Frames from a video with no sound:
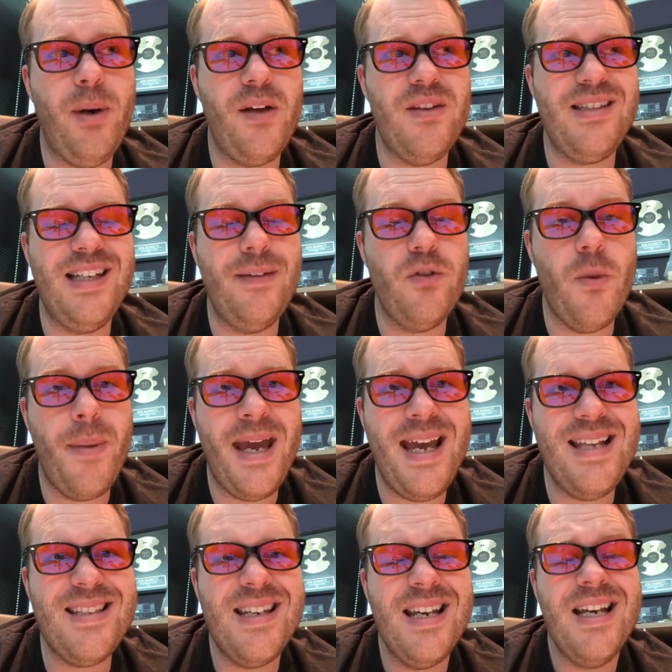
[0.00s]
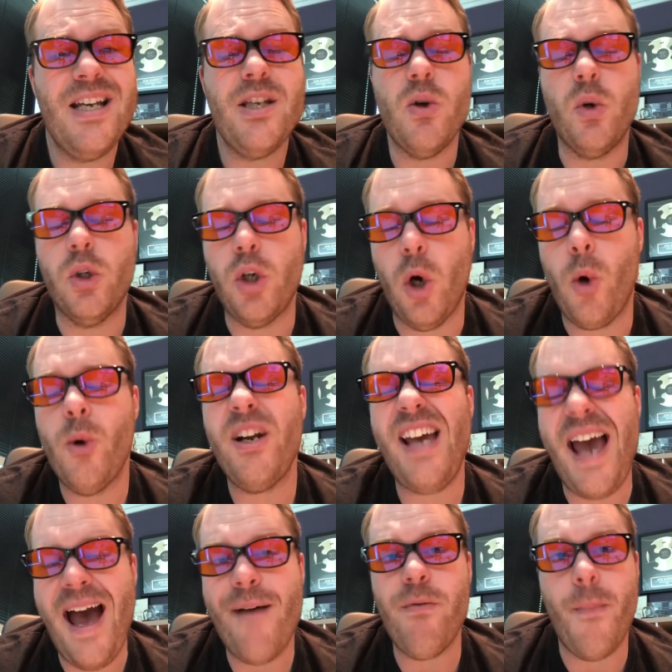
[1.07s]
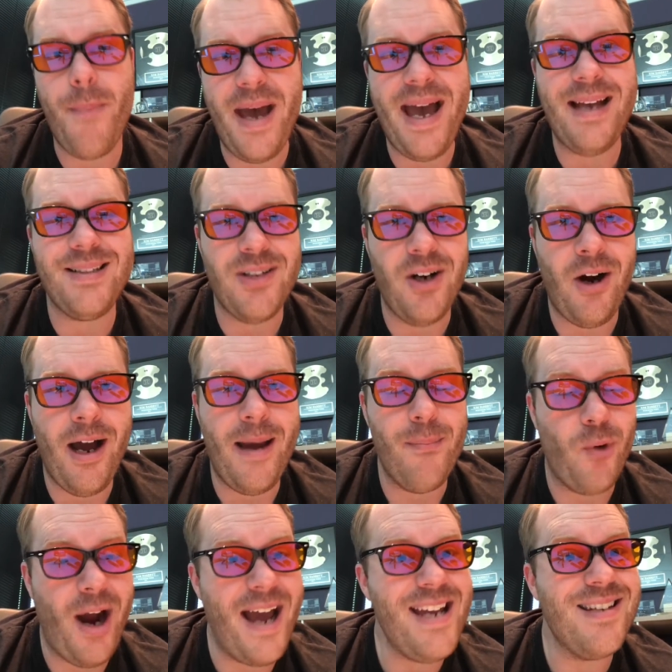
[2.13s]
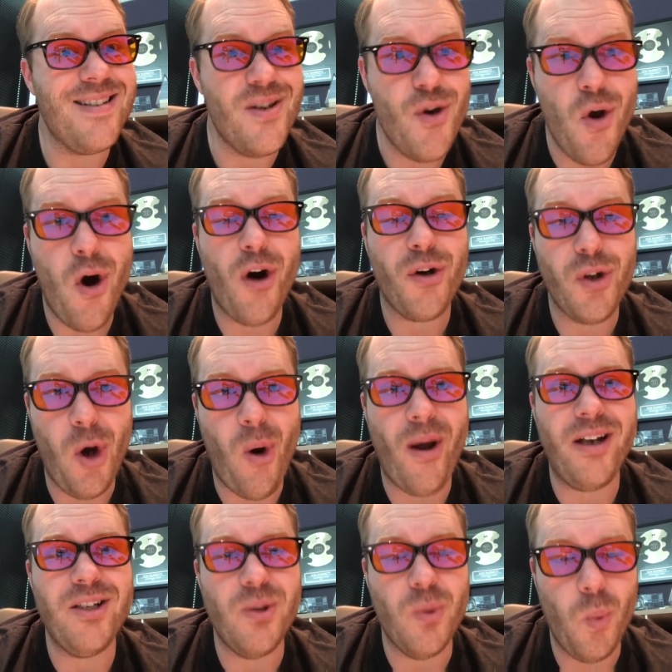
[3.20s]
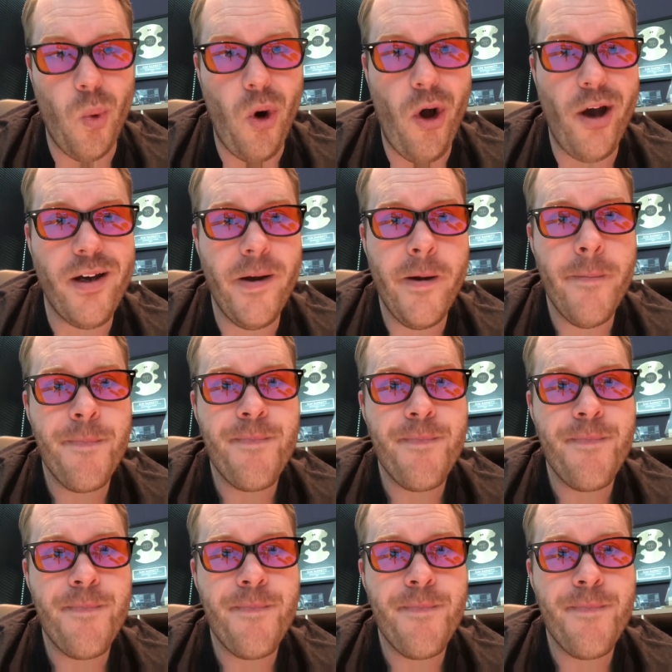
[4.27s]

by the seat of your pants, you're going to have a bad time, right? It's not going to work.